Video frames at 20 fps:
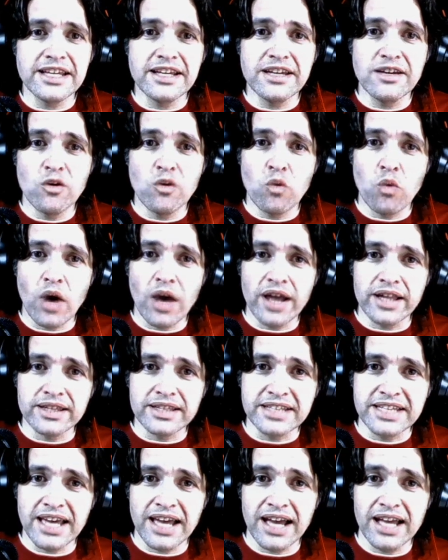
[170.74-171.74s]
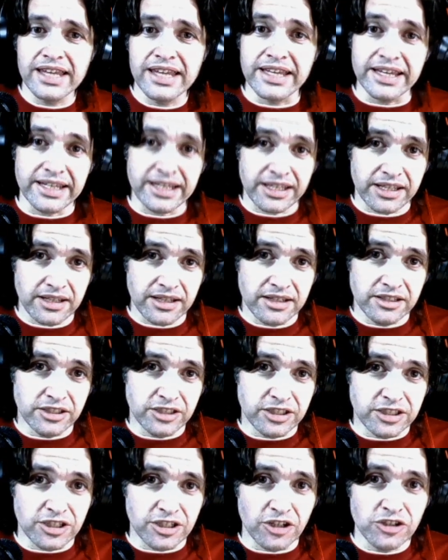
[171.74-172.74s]
while Gaelic
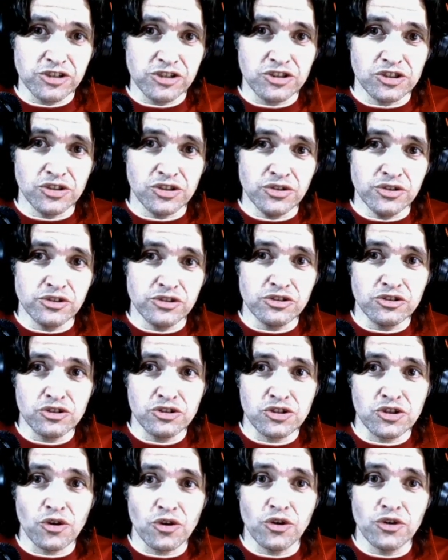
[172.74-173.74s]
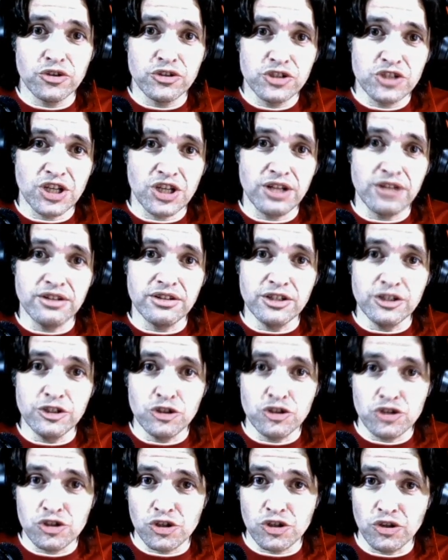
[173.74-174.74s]
does use seo, shin and
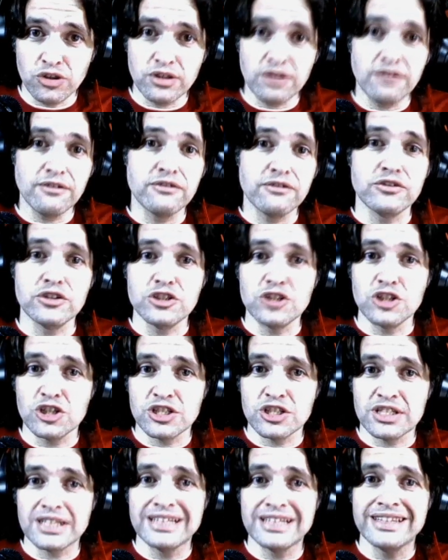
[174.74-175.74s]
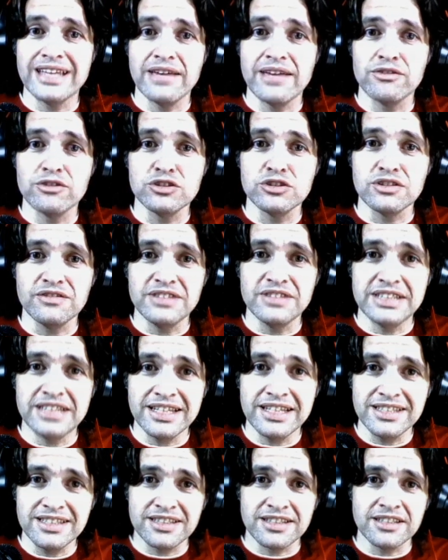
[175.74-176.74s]
shut for just levels of
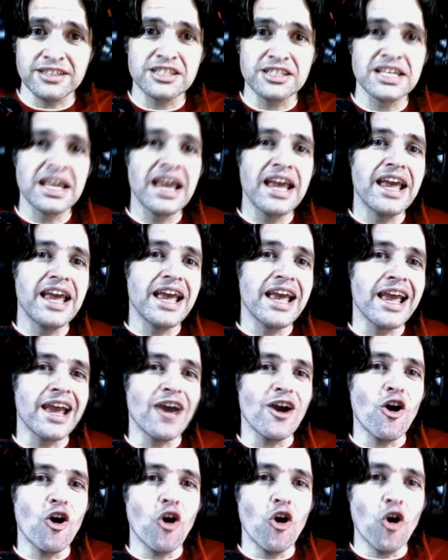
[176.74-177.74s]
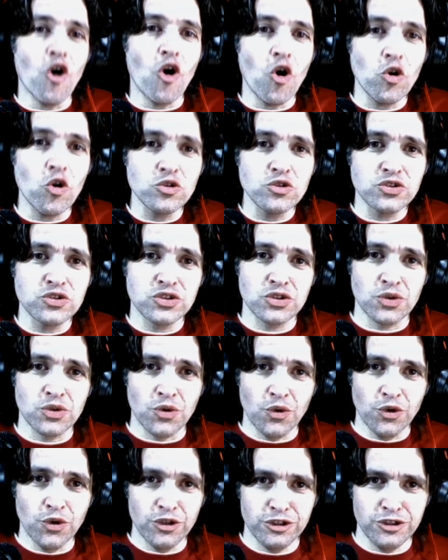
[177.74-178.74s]
distance, it
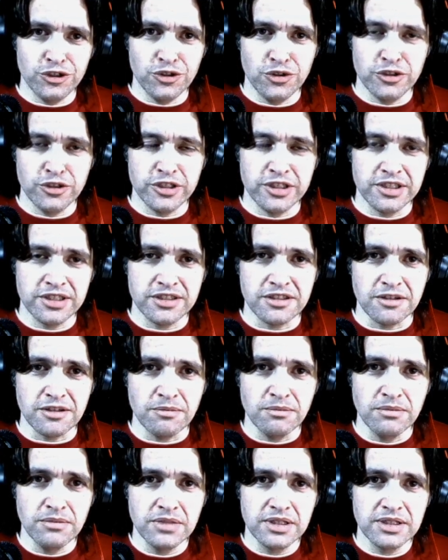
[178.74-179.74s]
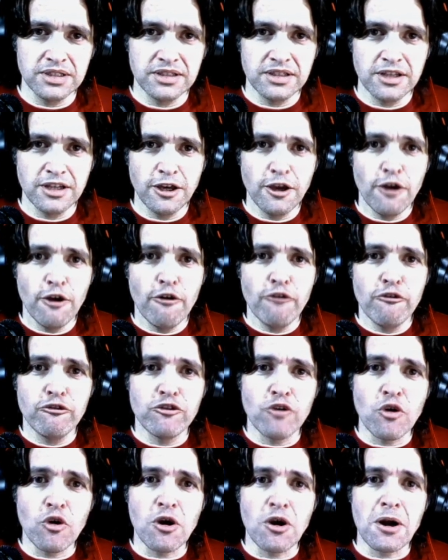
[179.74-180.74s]
also uses them
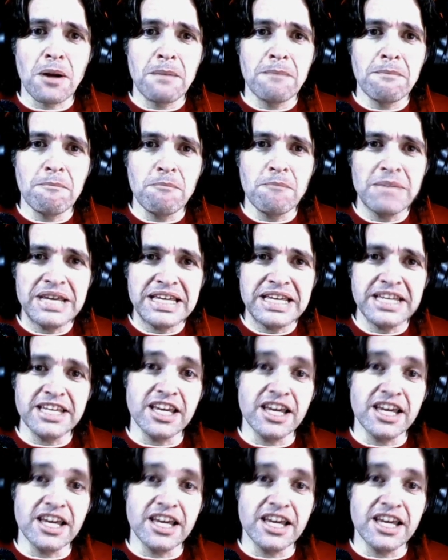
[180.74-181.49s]
for me